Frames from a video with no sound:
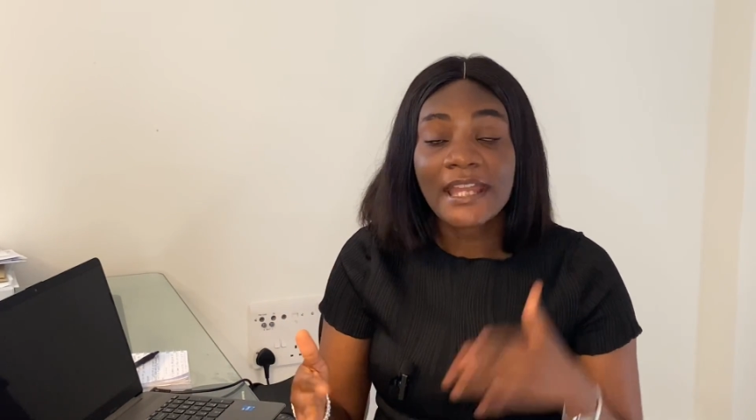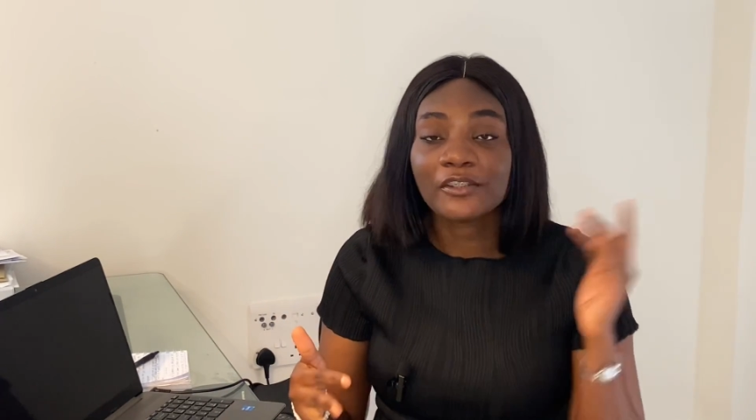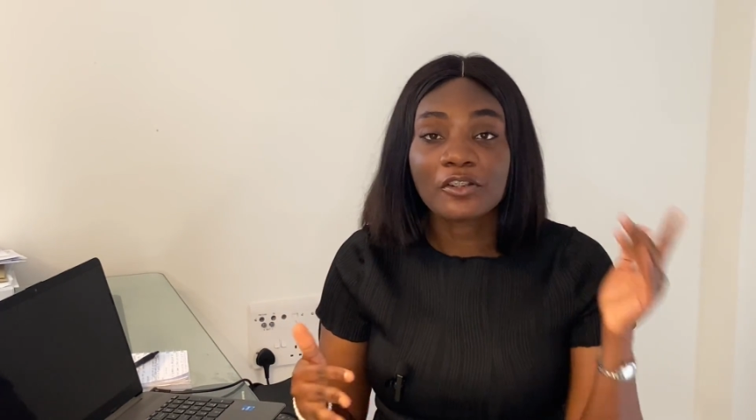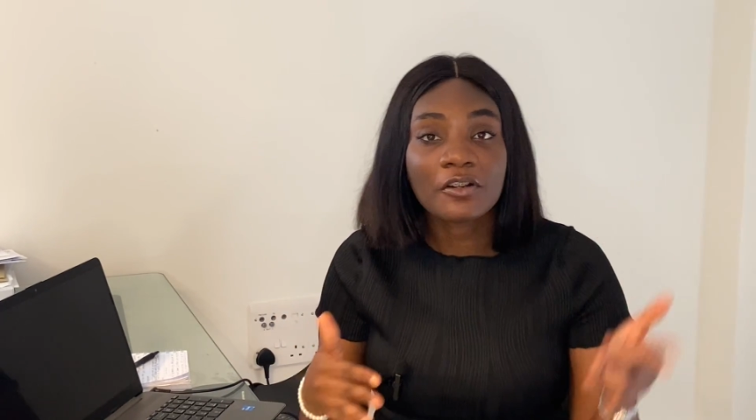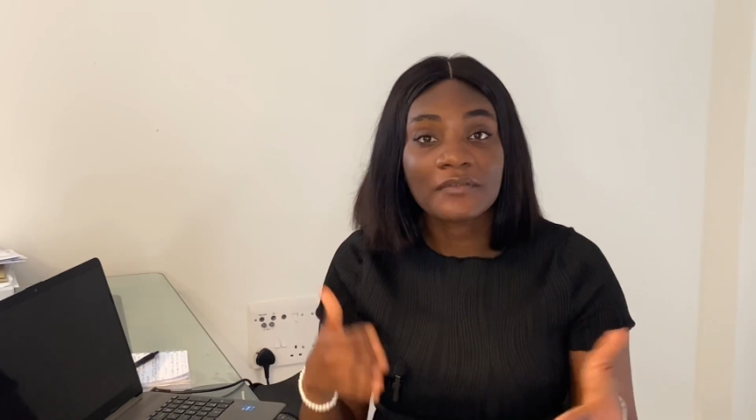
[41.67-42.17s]
and
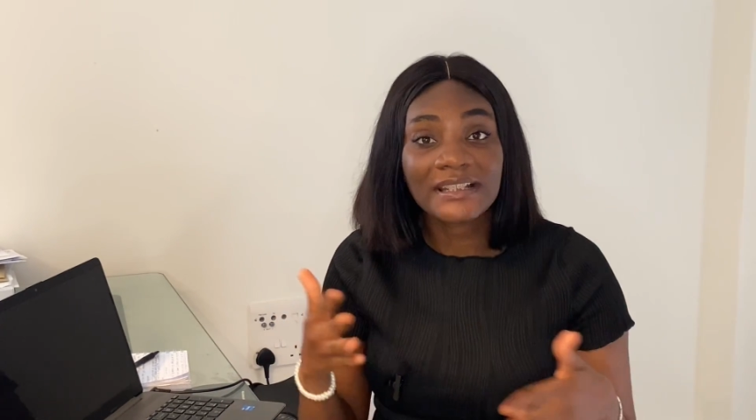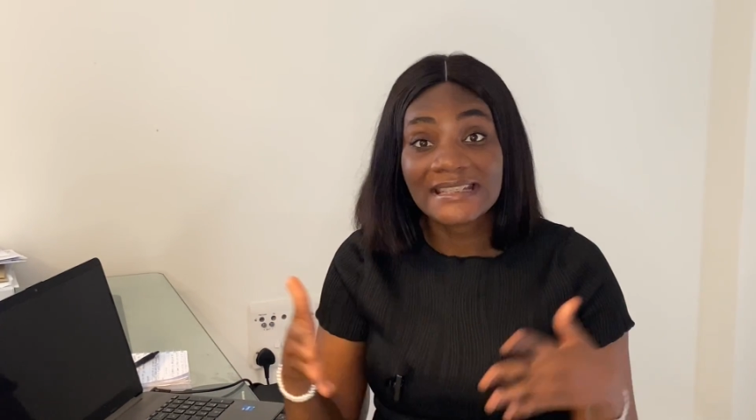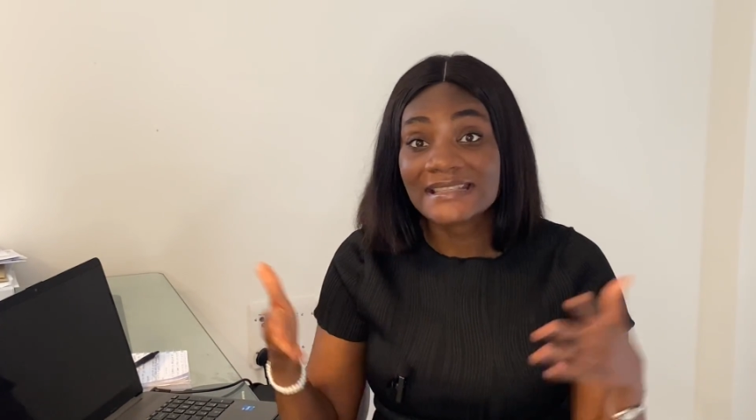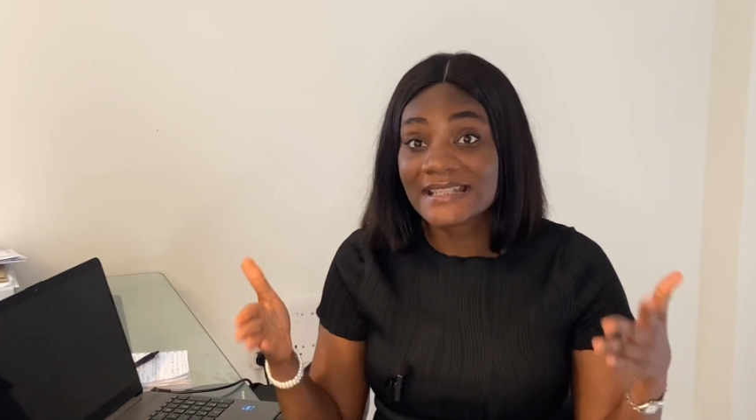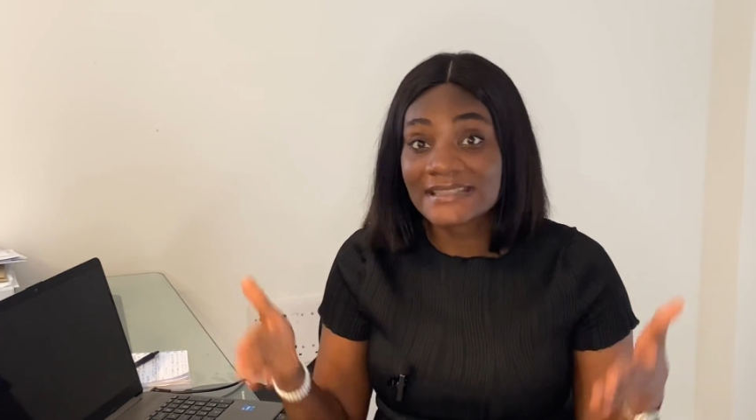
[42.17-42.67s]
your cover
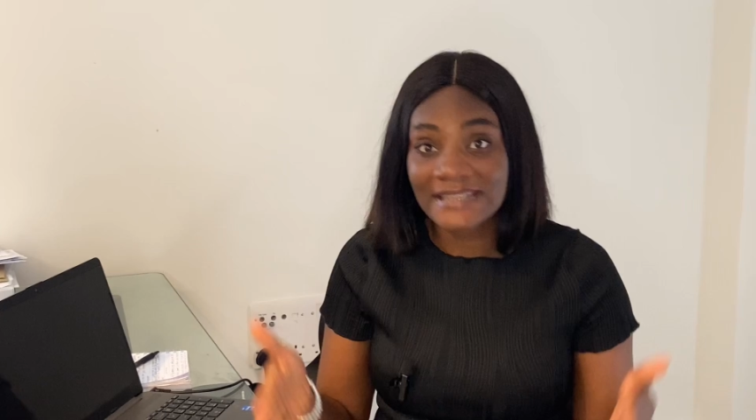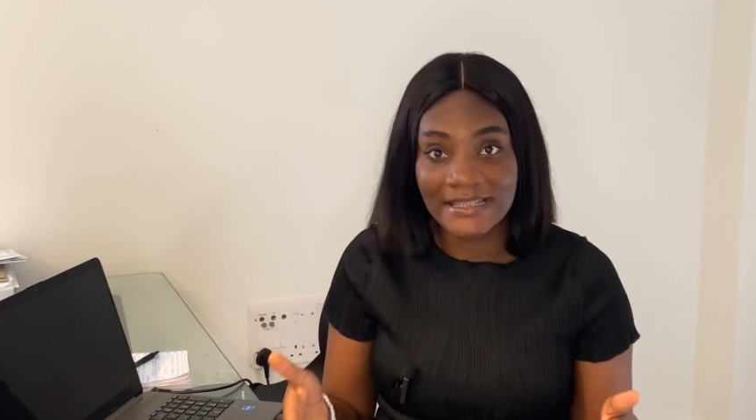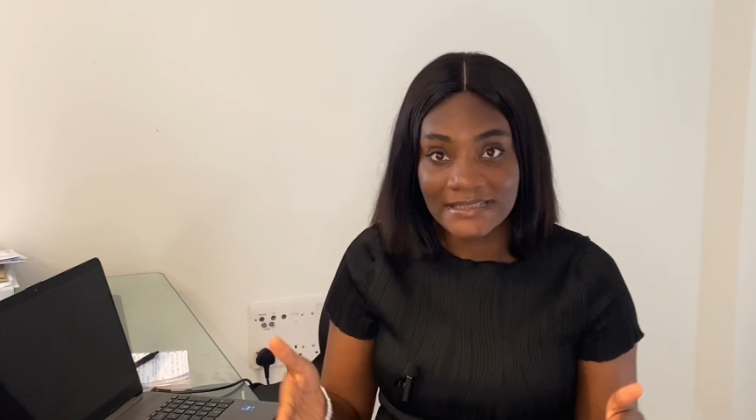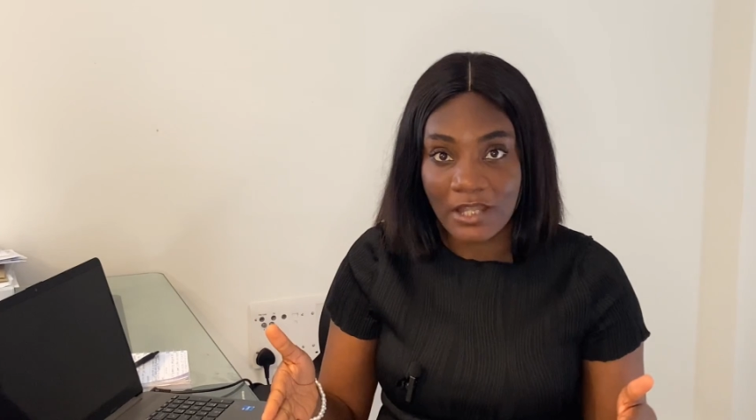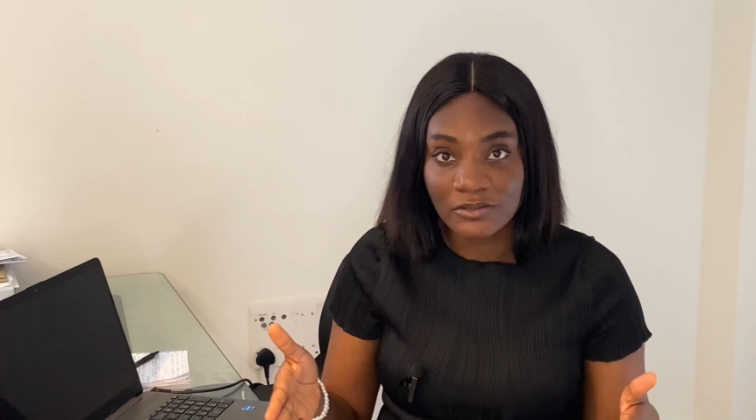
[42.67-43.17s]
letter
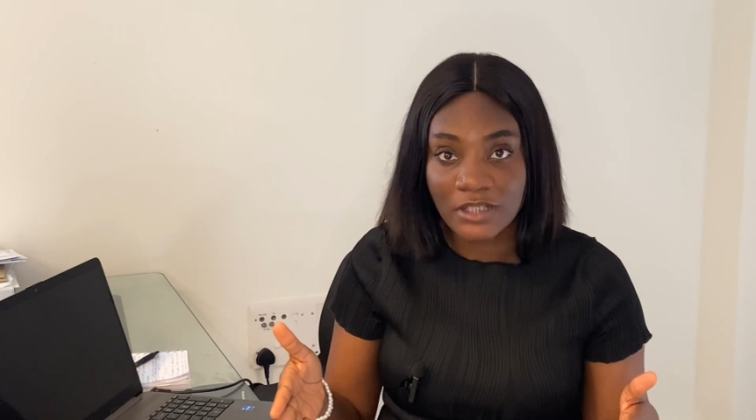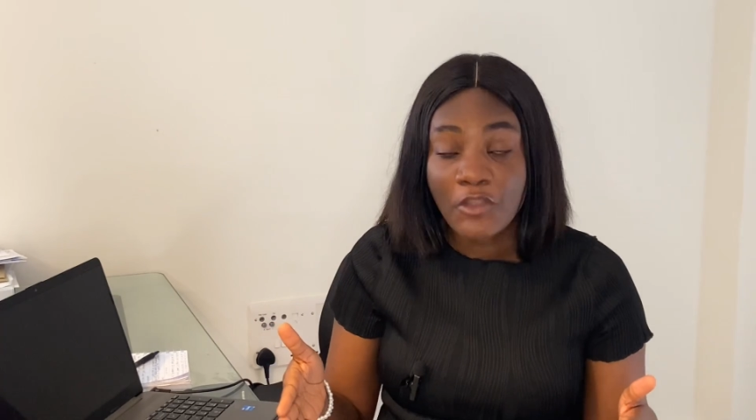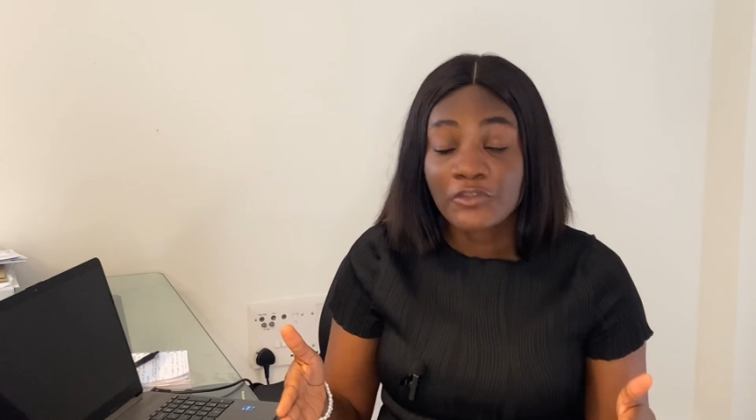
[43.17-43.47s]
stands out.